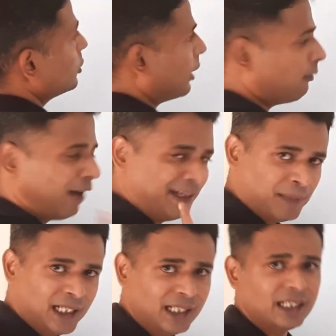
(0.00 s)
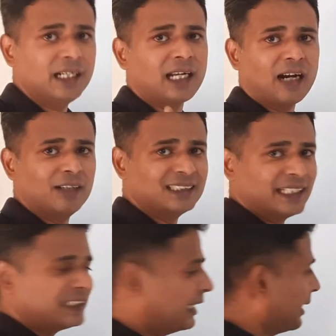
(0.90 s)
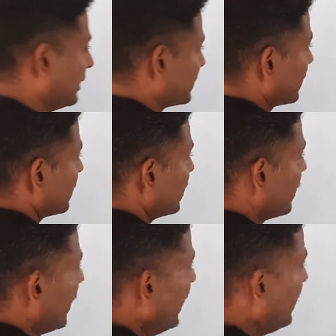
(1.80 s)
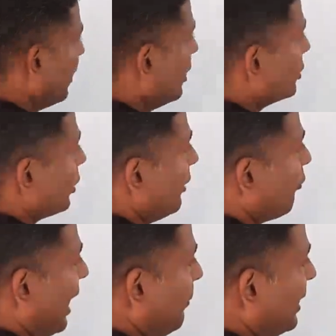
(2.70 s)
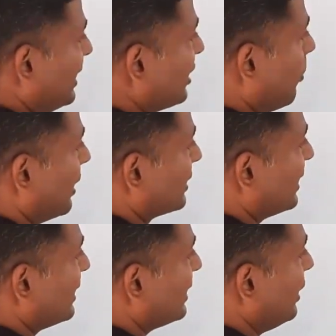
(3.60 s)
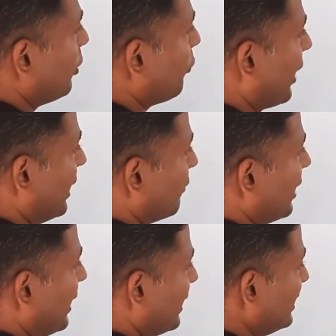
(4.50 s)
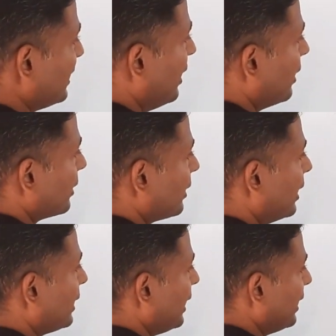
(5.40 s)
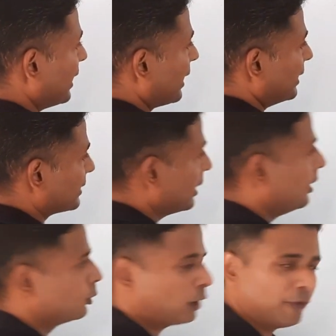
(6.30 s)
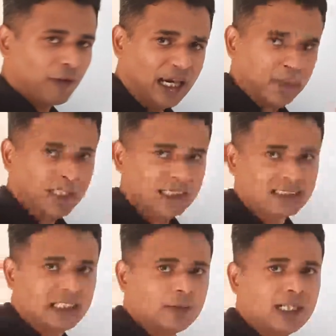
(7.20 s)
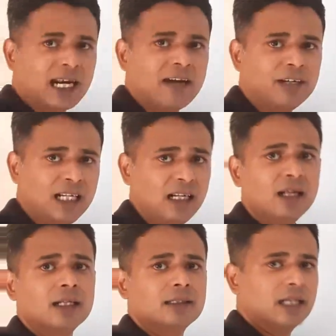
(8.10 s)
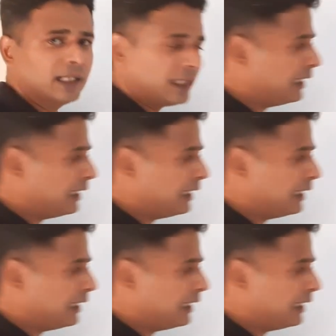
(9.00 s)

So in 1 minute it travels 6 degrees, right? So in 5 minutes how much? 6 into 5, that is 30 degrees. So in 5 minutes it will travel 30